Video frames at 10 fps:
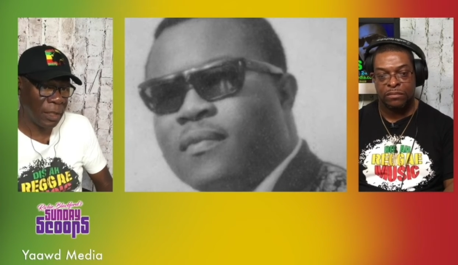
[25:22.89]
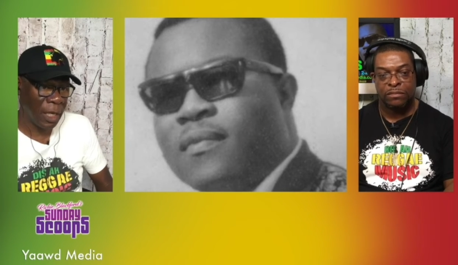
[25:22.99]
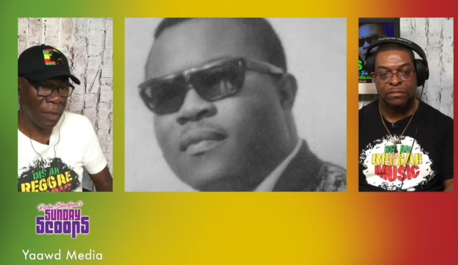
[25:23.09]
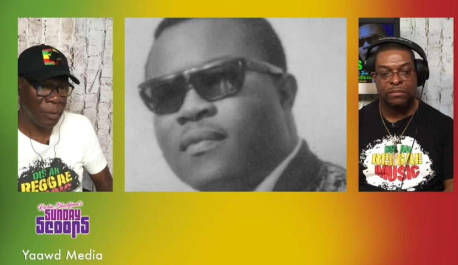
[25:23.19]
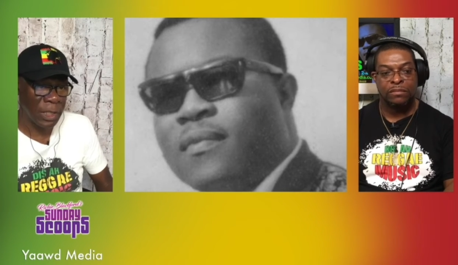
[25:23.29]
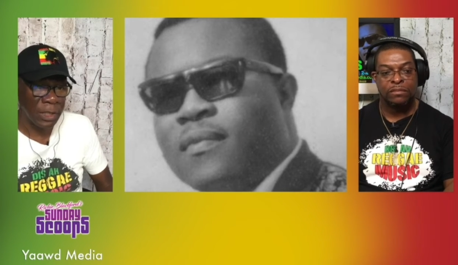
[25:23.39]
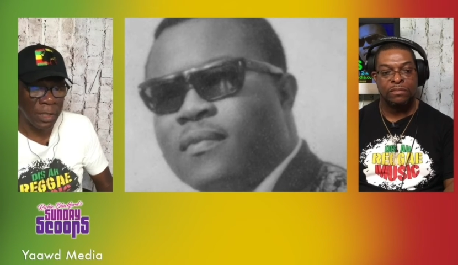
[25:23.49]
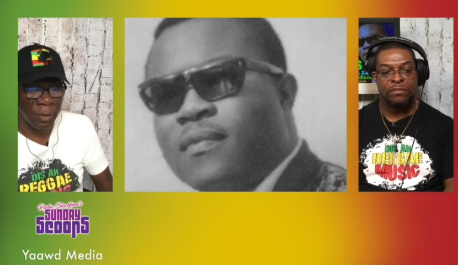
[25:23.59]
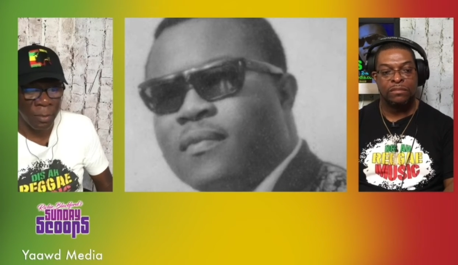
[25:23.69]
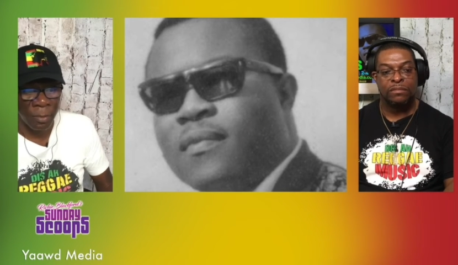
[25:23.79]
Speaker 1: um,
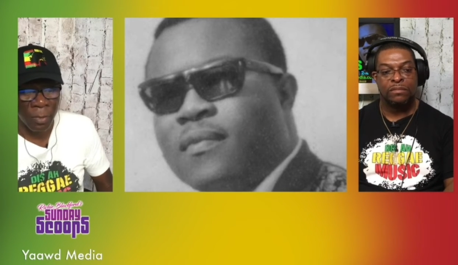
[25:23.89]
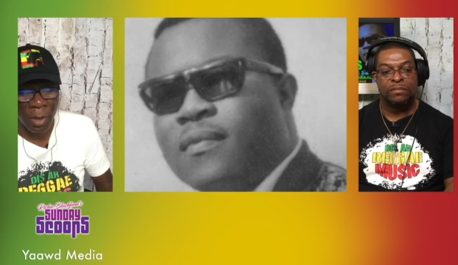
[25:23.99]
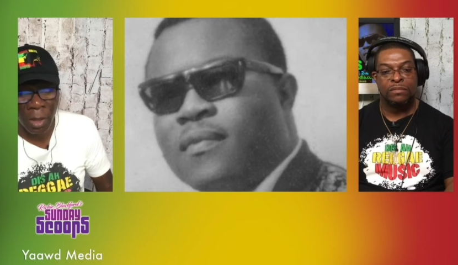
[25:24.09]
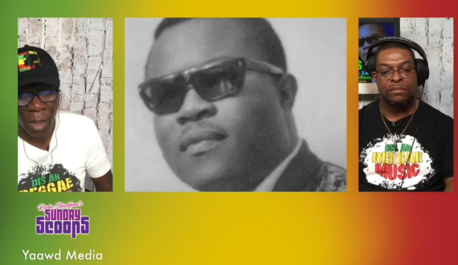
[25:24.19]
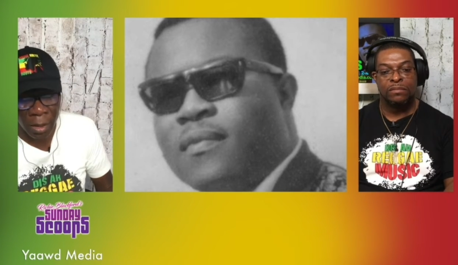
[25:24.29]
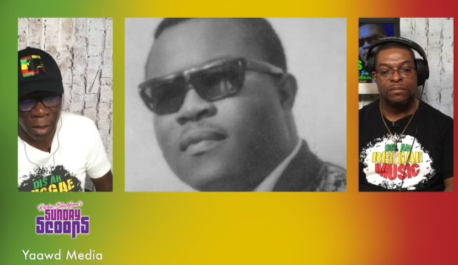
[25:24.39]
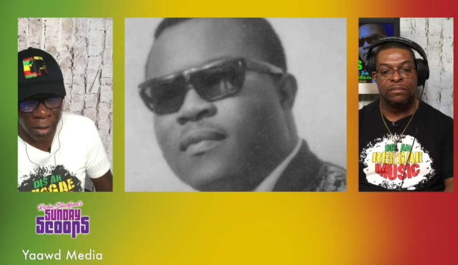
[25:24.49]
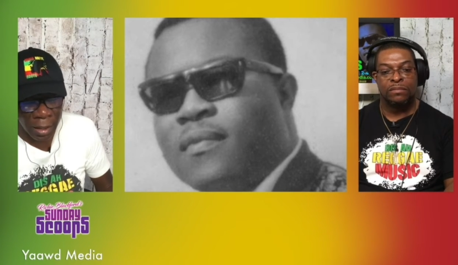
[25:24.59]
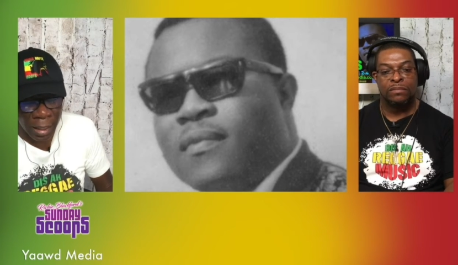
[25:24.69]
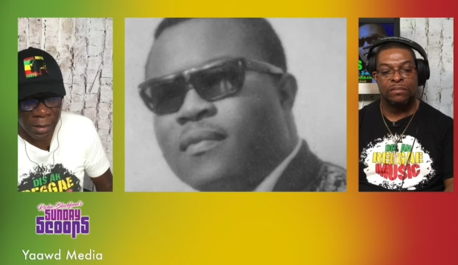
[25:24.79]
system on,
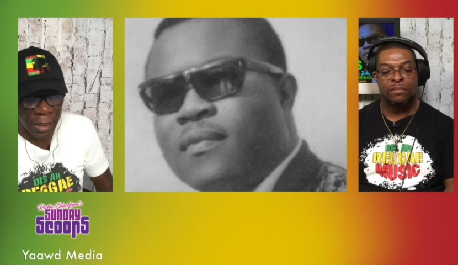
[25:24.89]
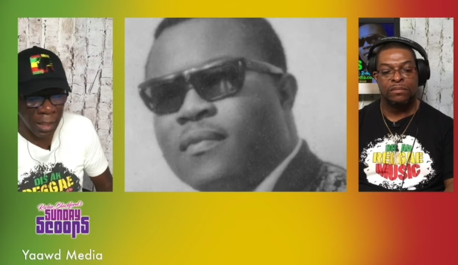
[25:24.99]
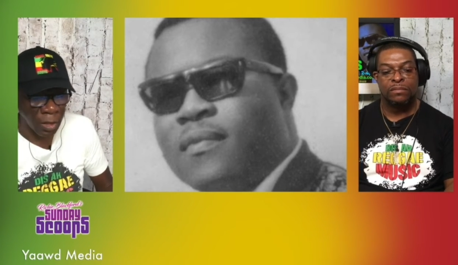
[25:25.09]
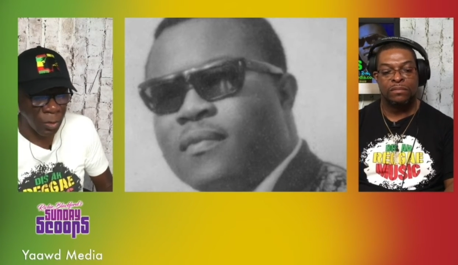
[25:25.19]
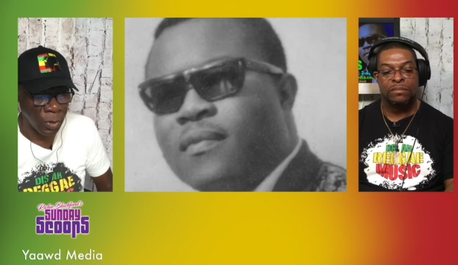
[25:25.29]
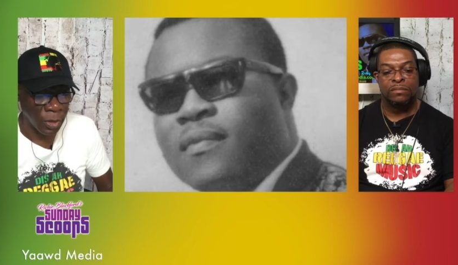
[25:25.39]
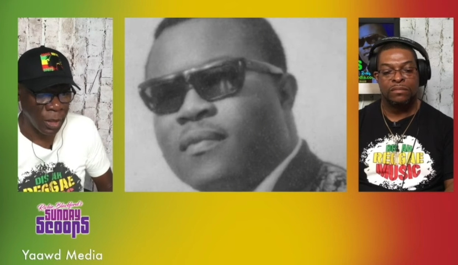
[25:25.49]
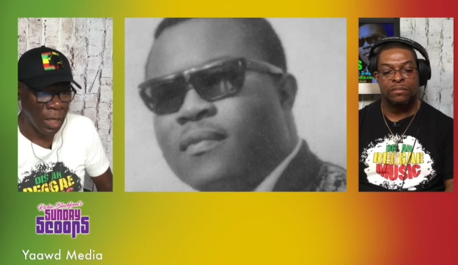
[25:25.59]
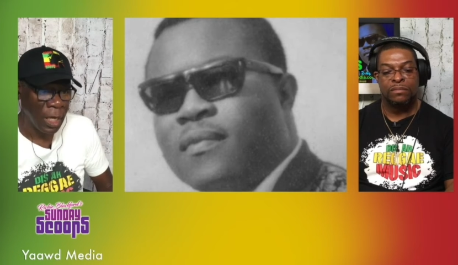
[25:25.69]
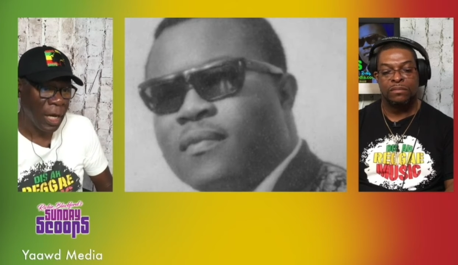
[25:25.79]
on that side of the world.
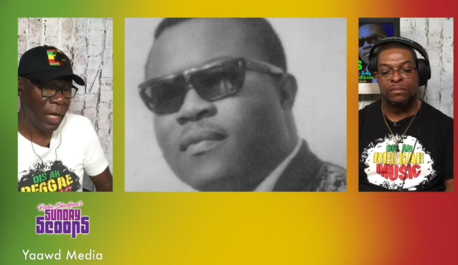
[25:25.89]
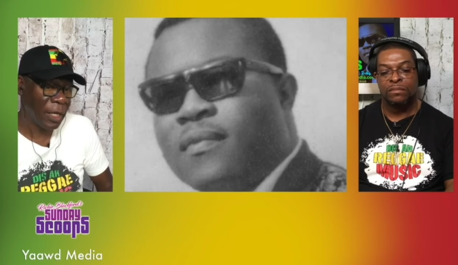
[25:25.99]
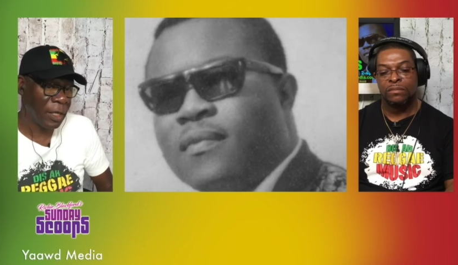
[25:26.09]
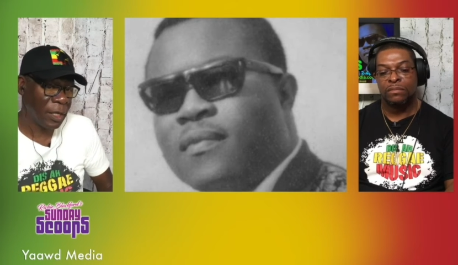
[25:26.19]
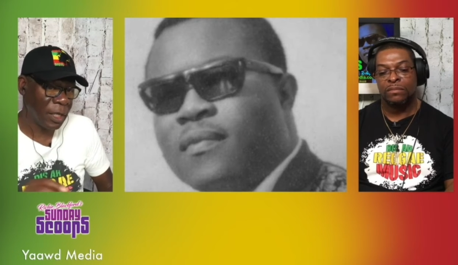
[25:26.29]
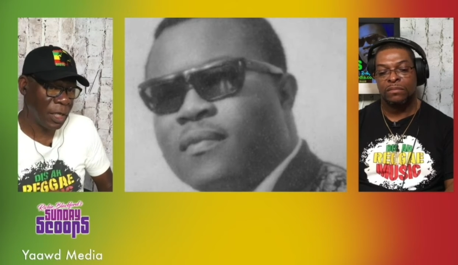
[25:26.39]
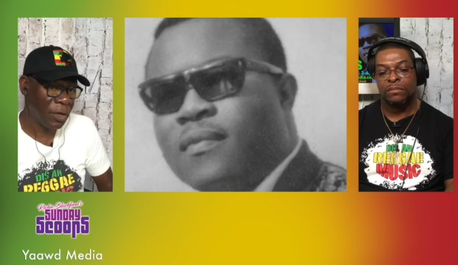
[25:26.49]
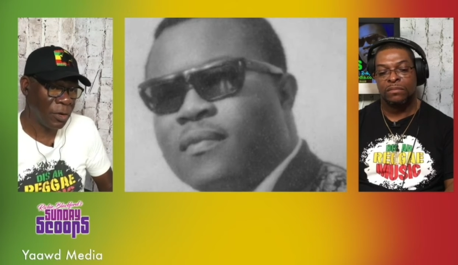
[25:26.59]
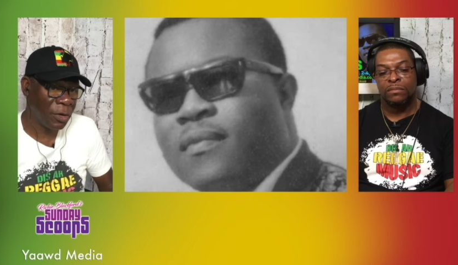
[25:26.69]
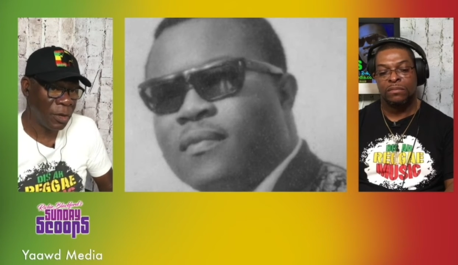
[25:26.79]
And
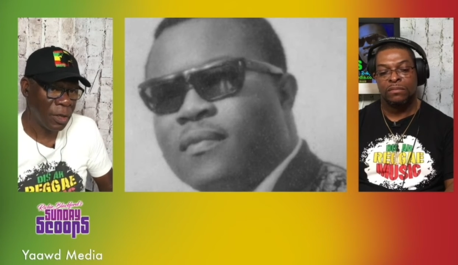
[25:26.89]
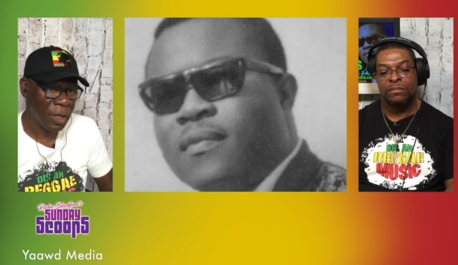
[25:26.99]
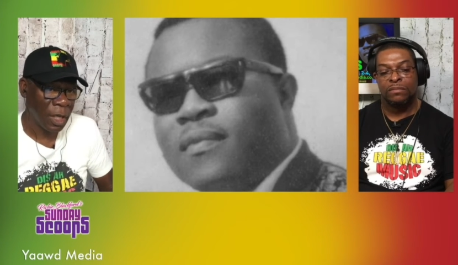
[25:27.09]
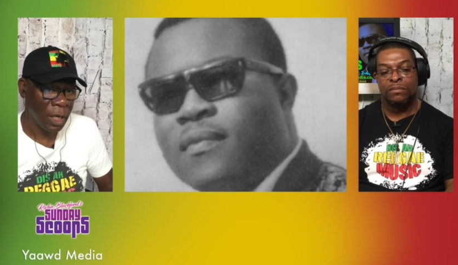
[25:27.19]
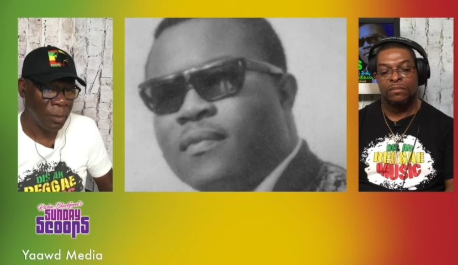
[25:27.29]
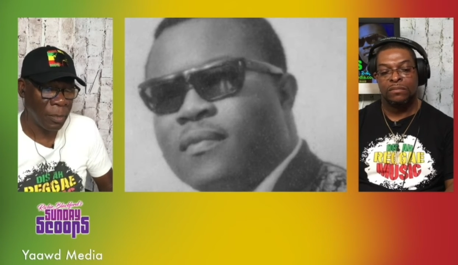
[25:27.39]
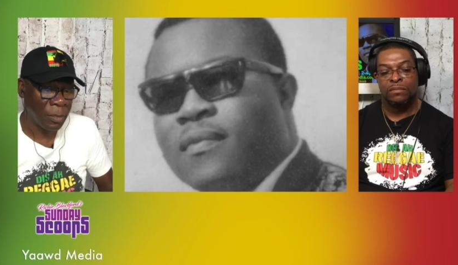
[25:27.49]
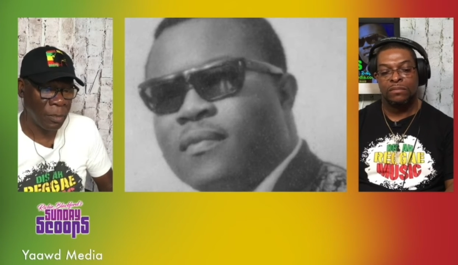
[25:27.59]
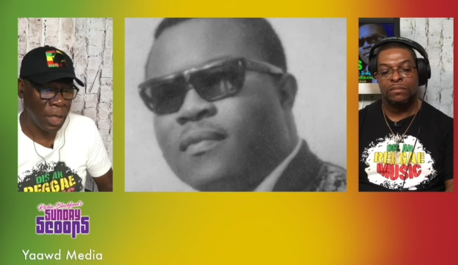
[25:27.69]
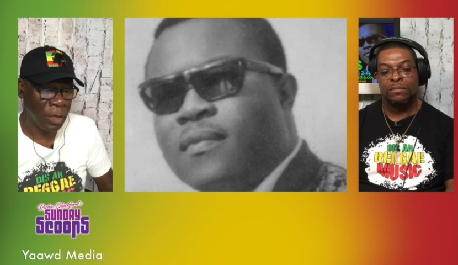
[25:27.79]
here, um,
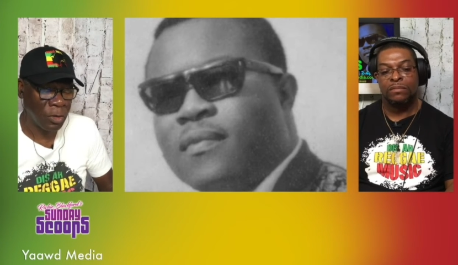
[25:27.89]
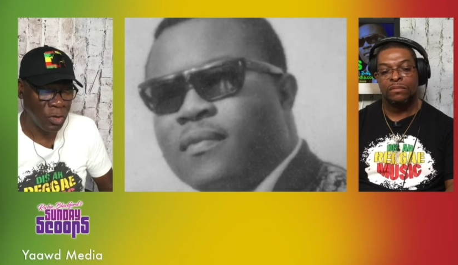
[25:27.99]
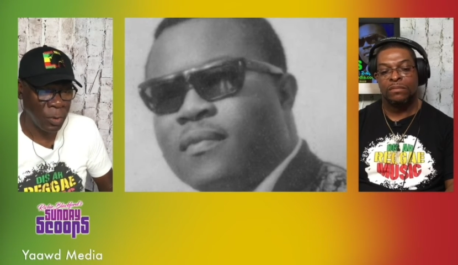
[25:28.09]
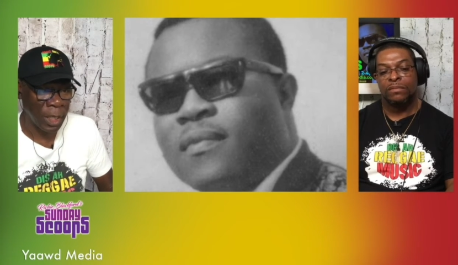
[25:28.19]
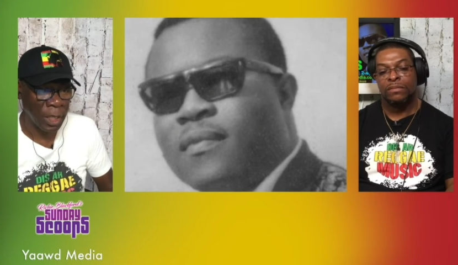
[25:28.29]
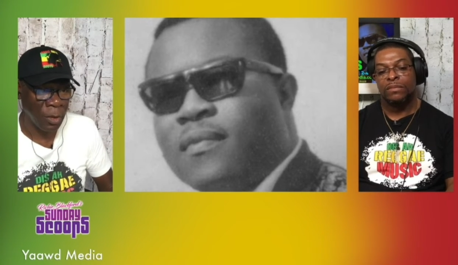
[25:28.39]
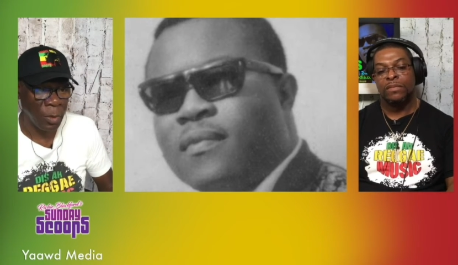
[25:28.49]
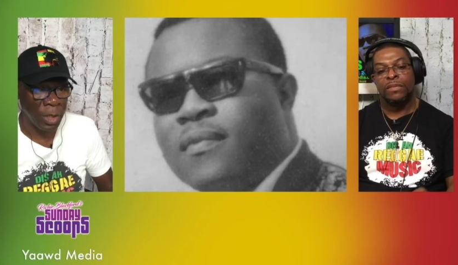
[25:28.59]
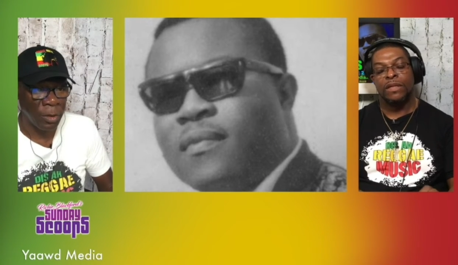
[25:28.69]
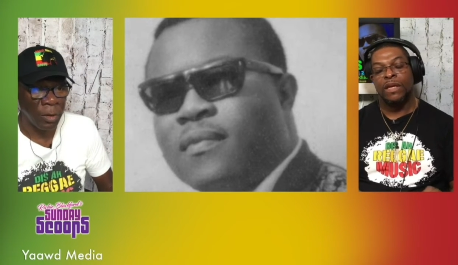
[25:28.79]
there in Jamaica,
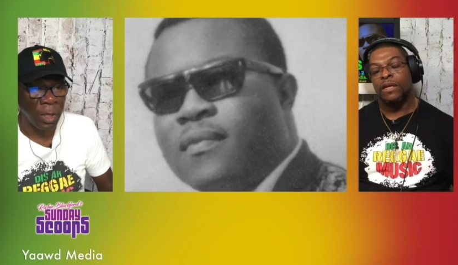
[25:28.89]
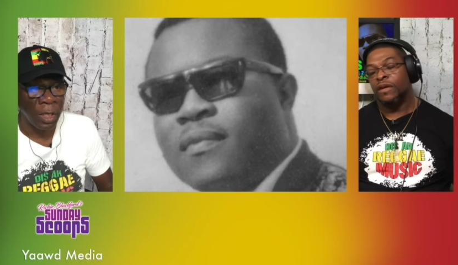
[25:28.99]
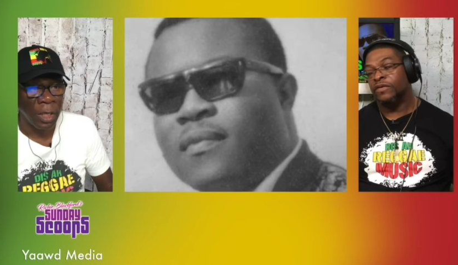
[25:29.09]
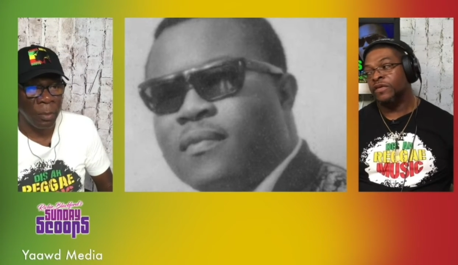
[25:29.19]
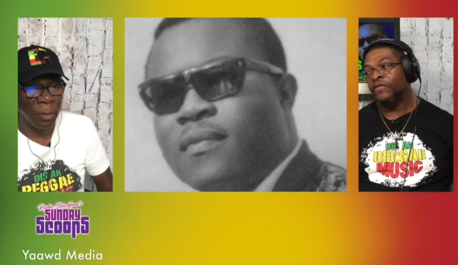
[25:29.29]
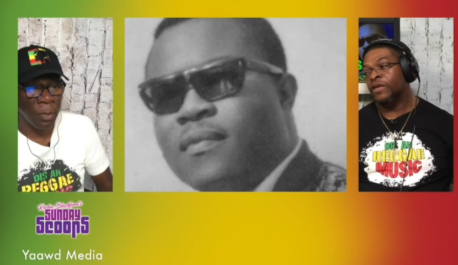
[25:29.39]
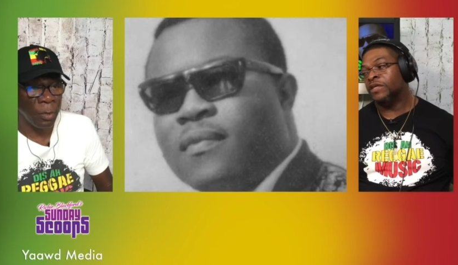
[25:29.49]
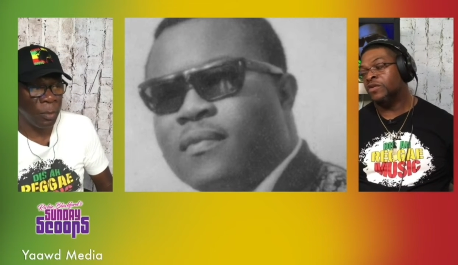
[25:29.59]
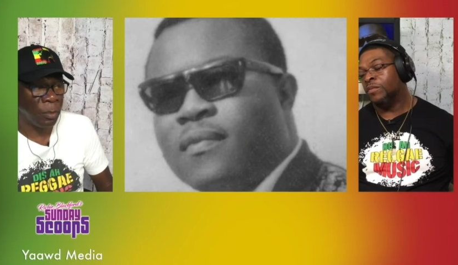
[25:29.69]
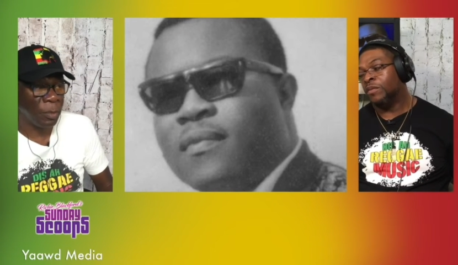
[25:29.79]
where. Yeah, there's
Speaker 2: even a
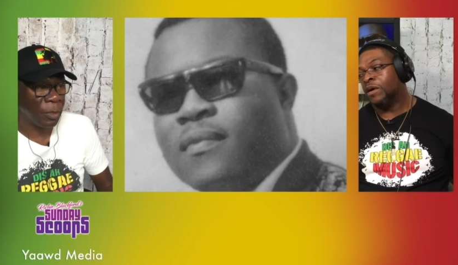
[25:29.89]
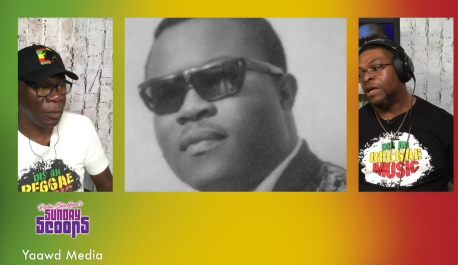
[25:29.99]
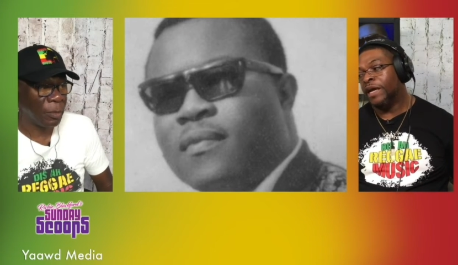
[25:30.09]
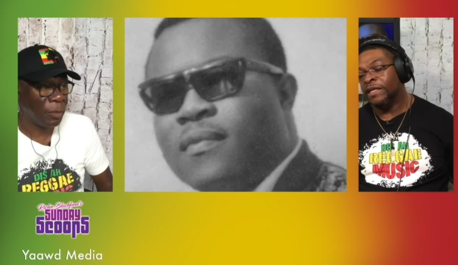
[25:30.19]
dub called the